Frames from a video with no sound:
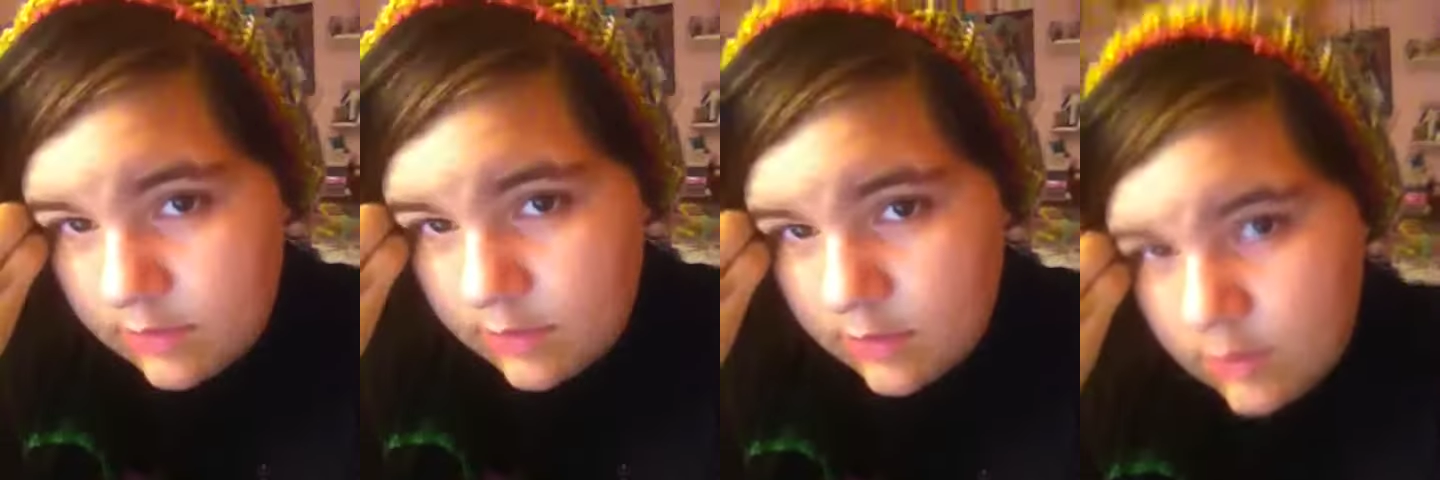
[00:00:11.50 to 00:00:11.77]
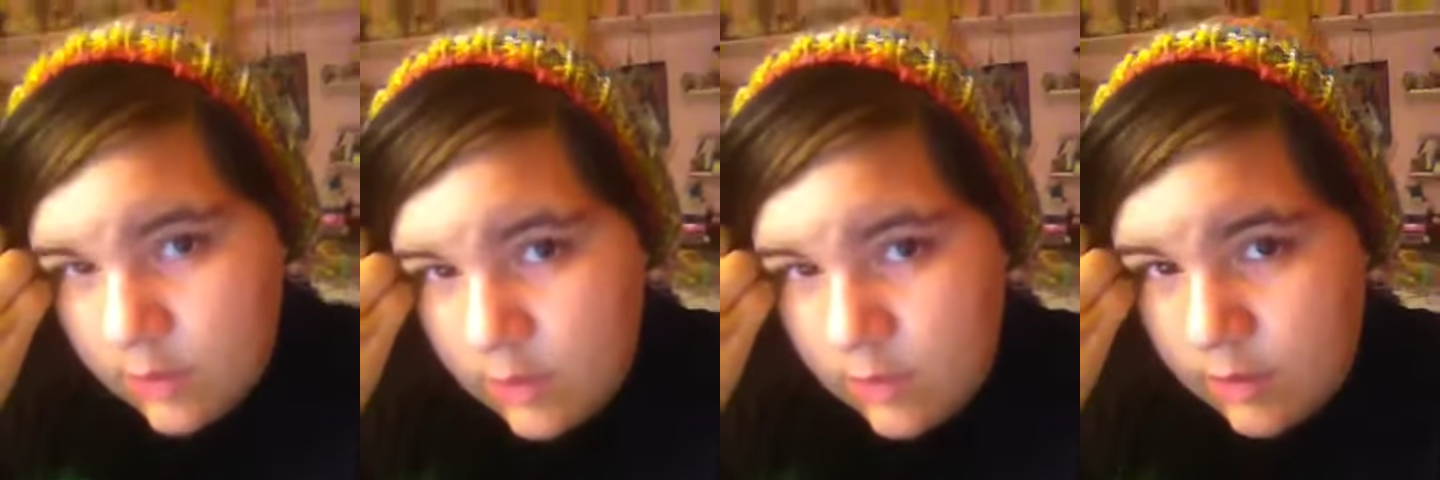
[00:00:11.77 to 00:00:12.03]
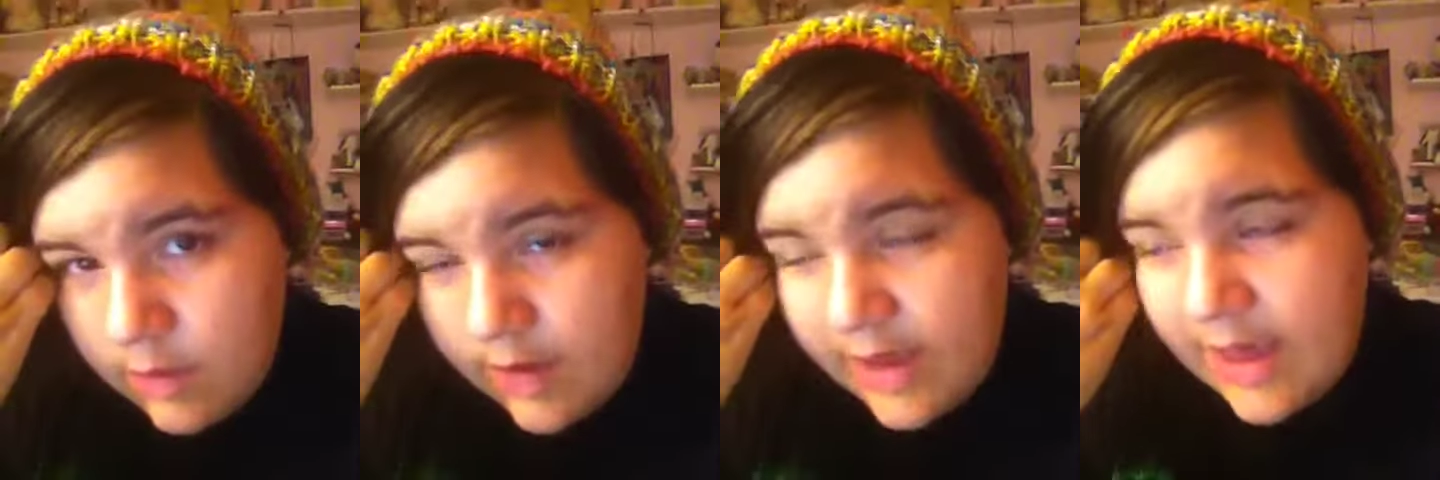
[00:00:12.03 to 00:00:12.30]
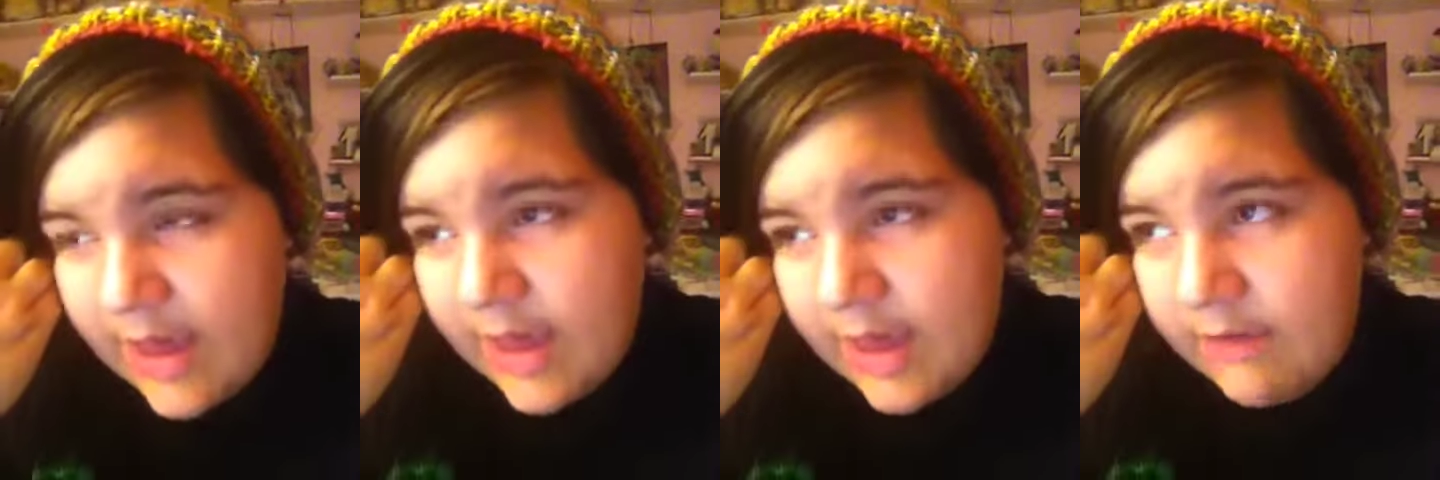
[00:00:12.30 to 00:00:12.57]
so I
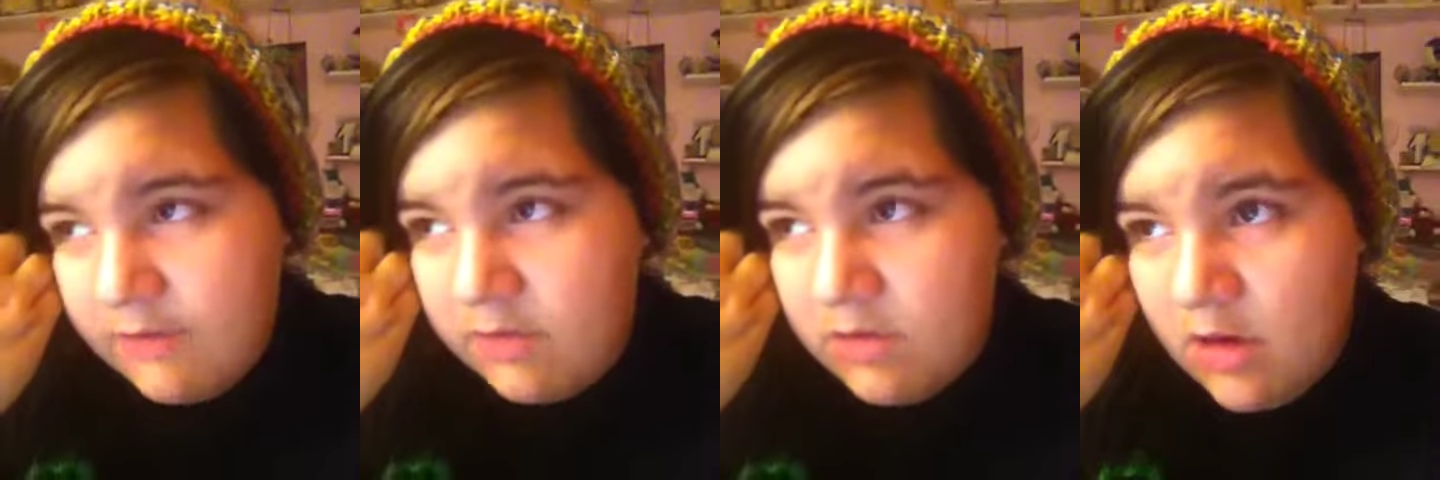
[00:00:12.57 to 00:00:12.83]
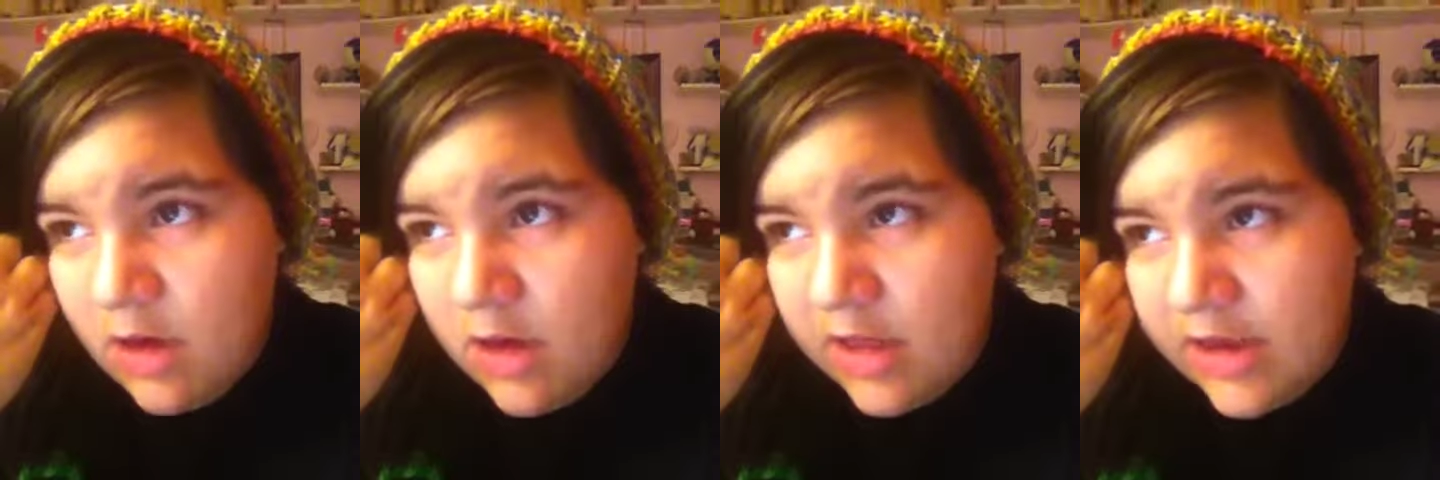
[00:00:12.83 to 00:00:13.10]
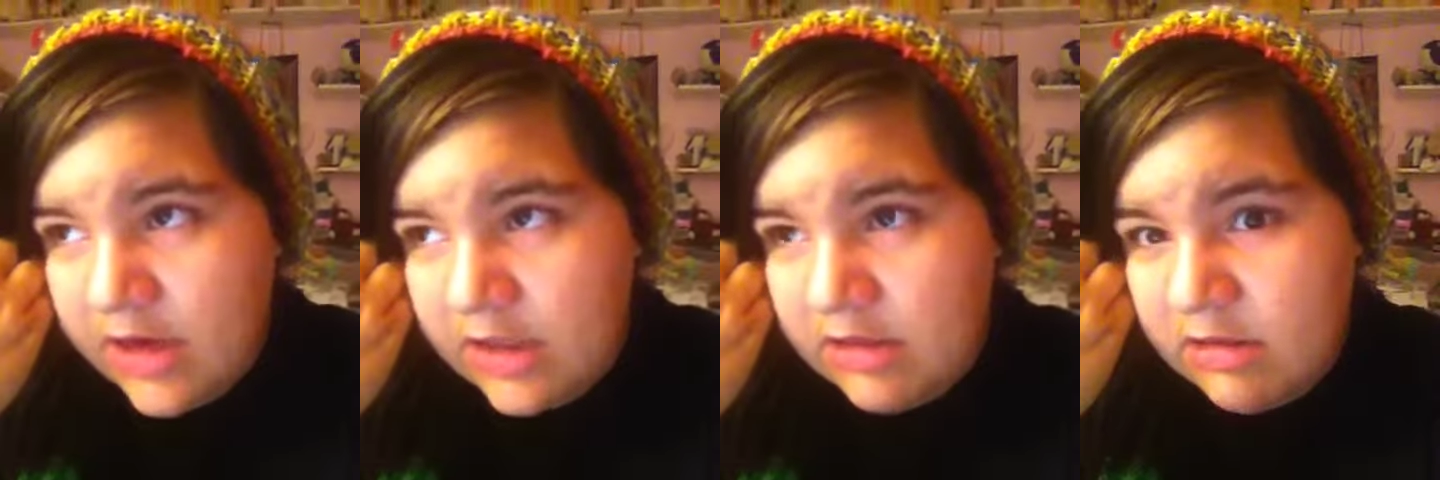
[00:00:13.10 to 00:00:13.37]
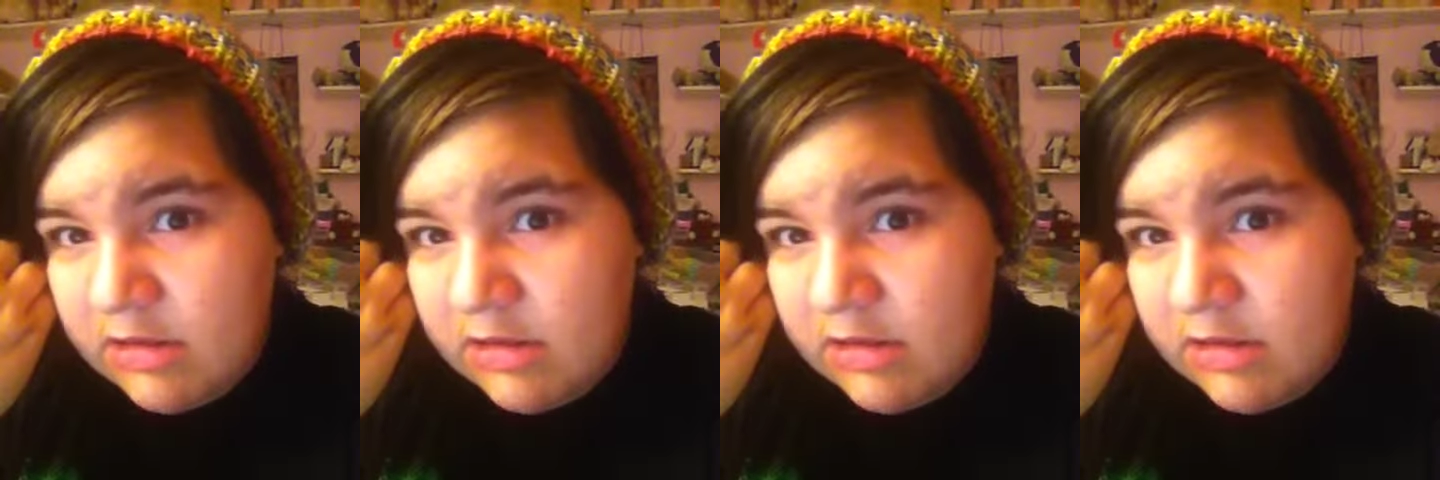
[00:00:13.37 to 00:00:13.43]
haven't got any